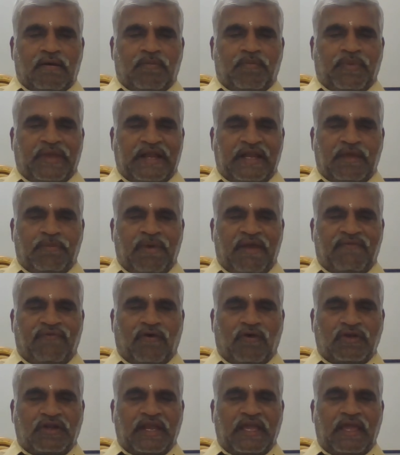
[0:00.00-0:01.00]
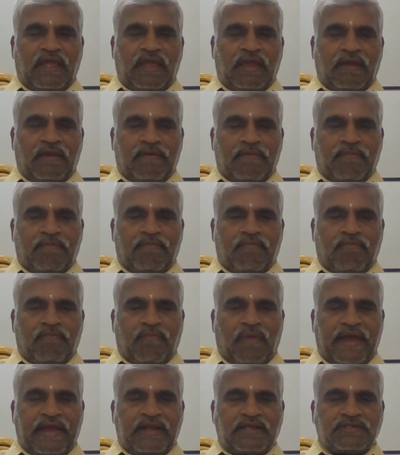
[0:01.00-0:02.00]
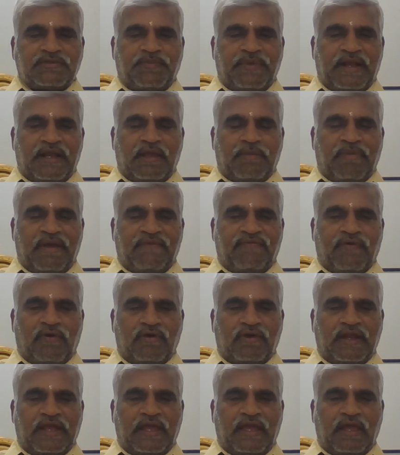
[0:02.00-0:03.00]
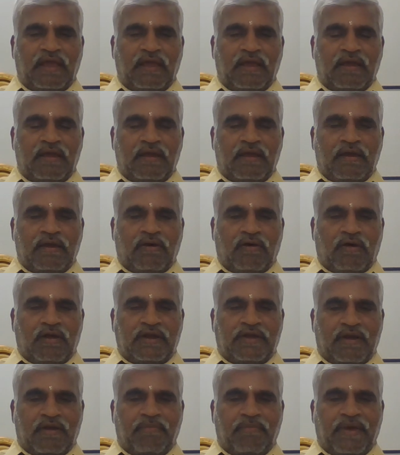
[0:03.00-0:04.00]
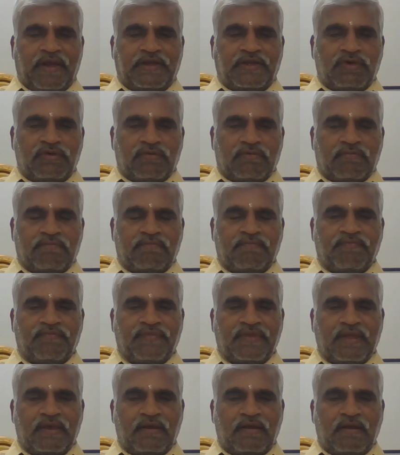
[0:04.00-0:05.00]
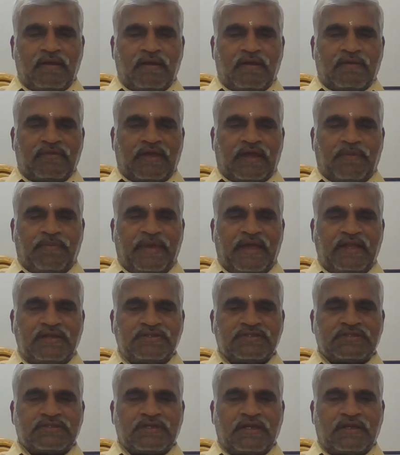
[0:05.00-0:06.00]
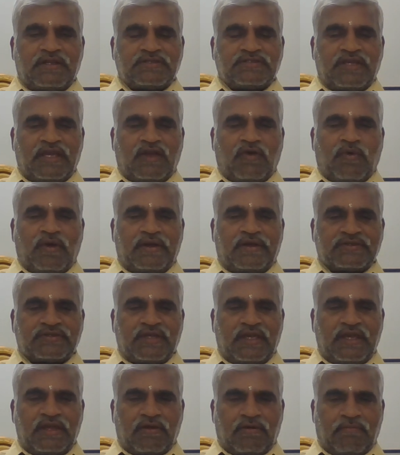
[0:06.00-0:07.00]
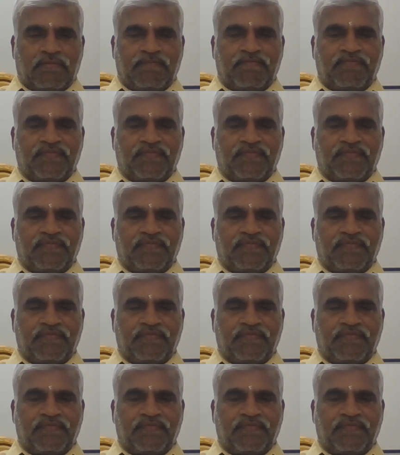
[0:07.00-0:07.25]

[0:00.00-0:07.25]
PD by 40 minus PD by 40 whole divided by 2. That means it is equal to 0.